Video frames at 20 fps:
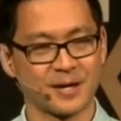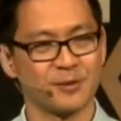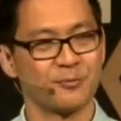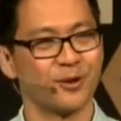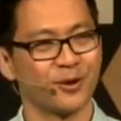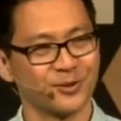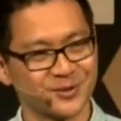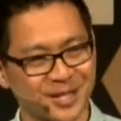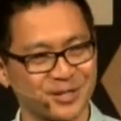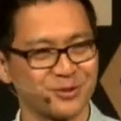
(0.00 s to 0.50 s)

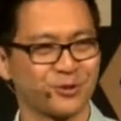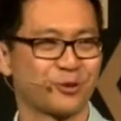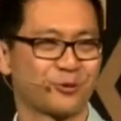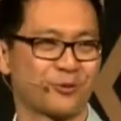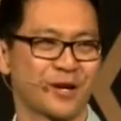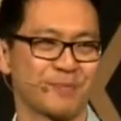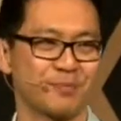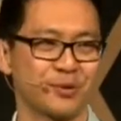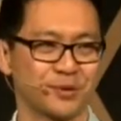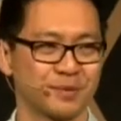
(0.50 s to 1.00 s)
Well, Daniel
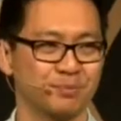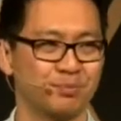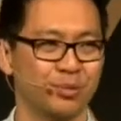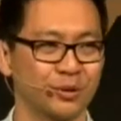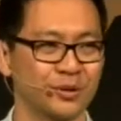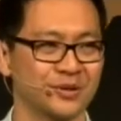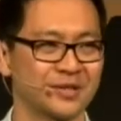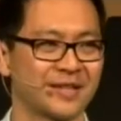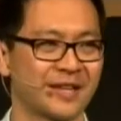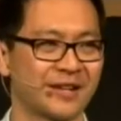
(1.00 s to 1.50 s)
3 puts a
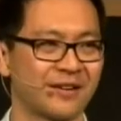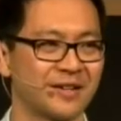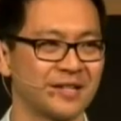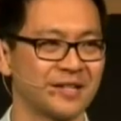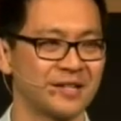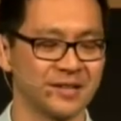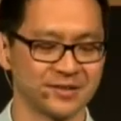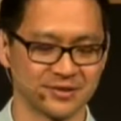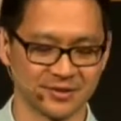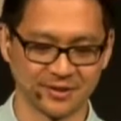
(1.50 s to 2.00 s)
bullet to that
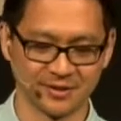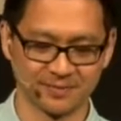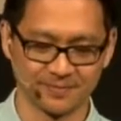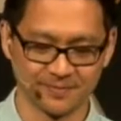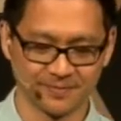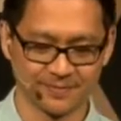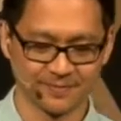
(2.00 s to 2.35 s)
idea, doesn't it?